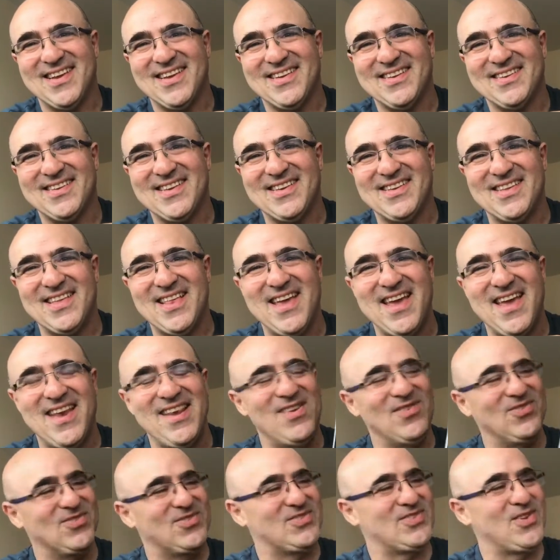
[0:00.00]
It
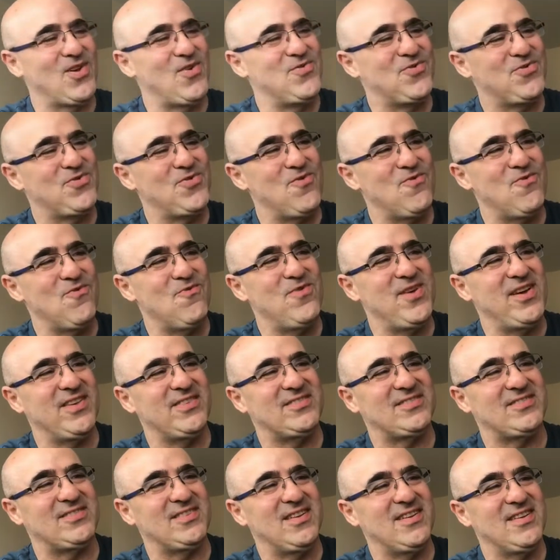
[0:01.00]
looks so cool.
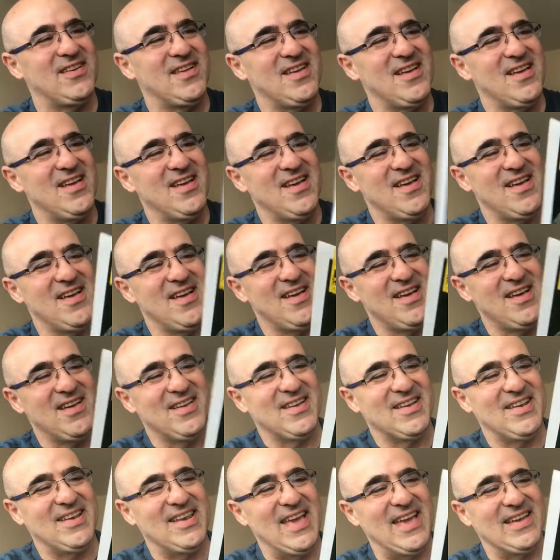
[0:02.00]
It's a
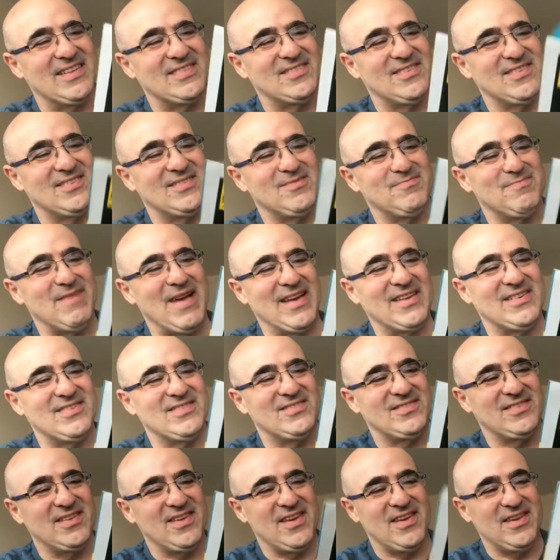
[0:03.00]
collector's
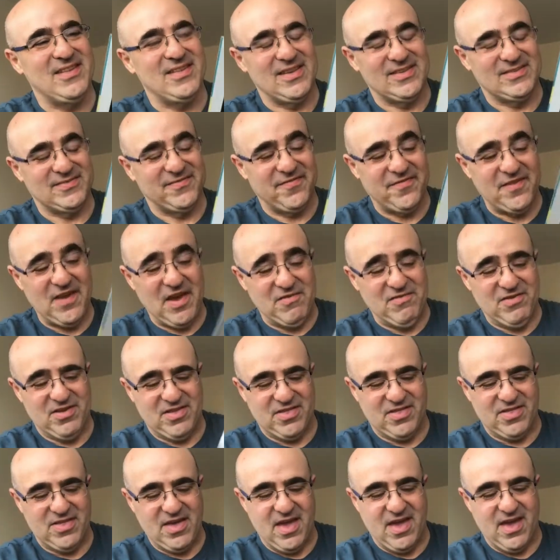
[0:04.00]
magazine. It's very
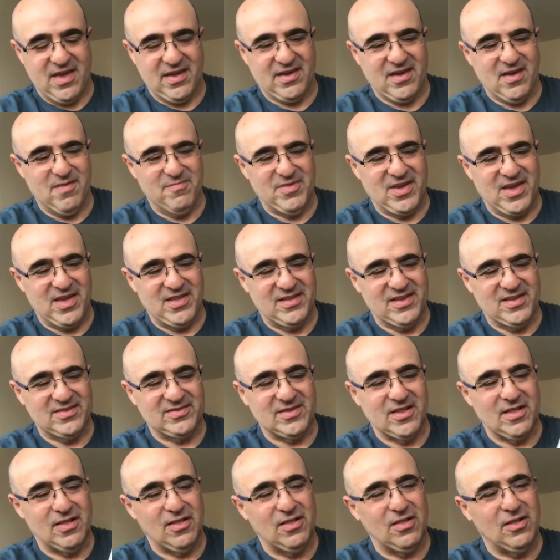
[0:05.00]
thick. I mean, there's
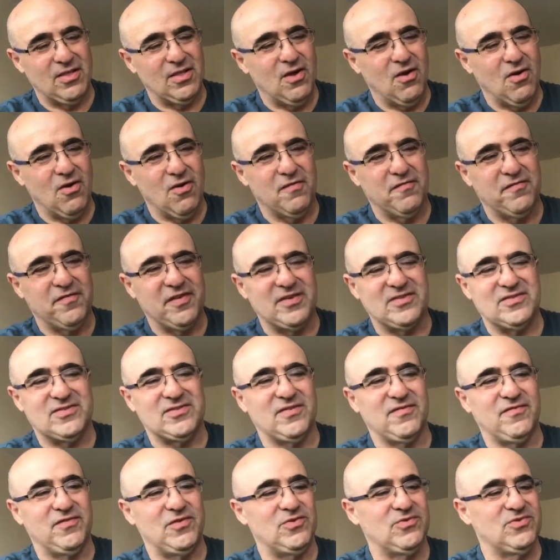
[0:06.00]
a lot of
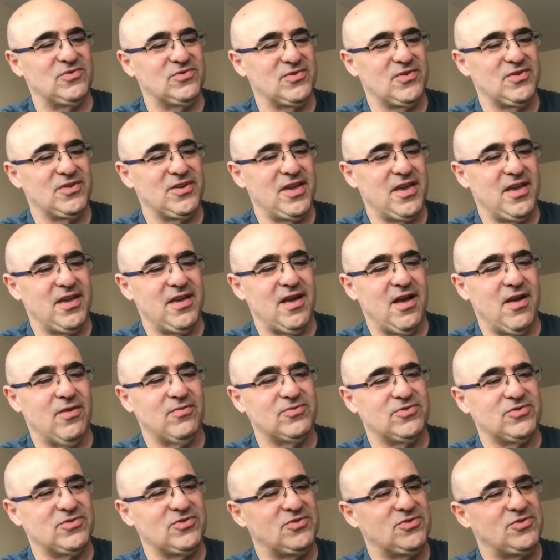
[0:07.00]
interviews on it. I'll
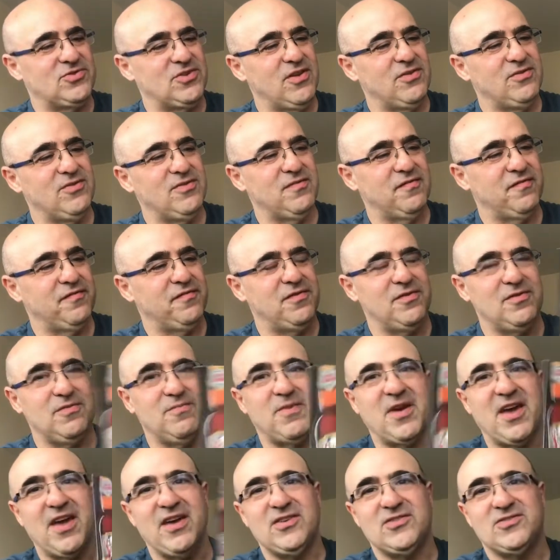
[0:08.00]
just show you a few
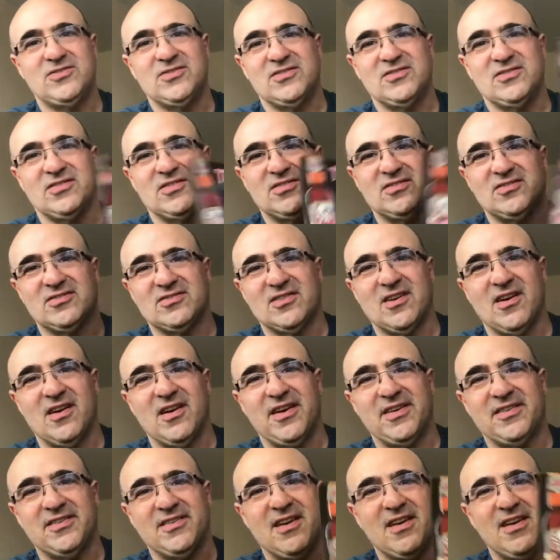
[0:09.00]
pages
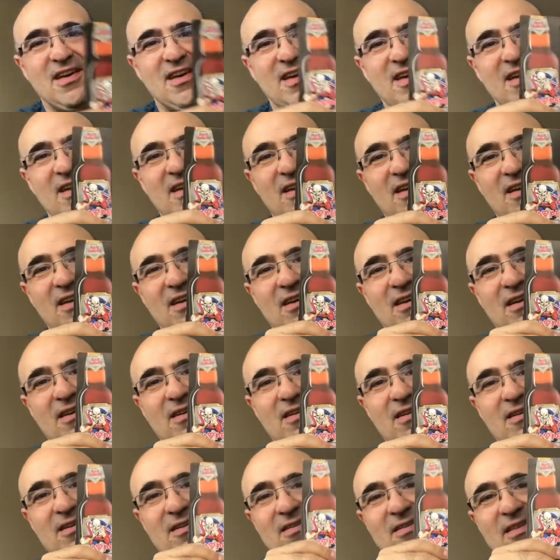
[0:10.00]
inside.
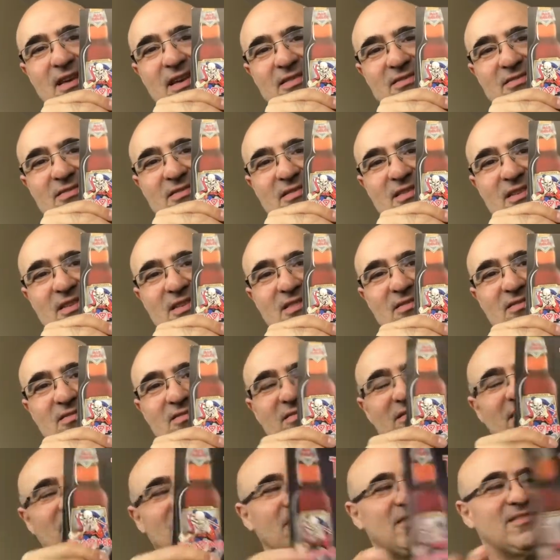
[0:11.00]
That's the
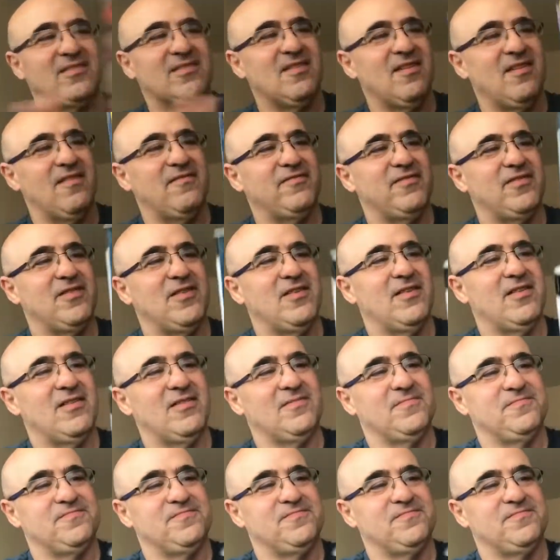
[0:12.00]
inside cover.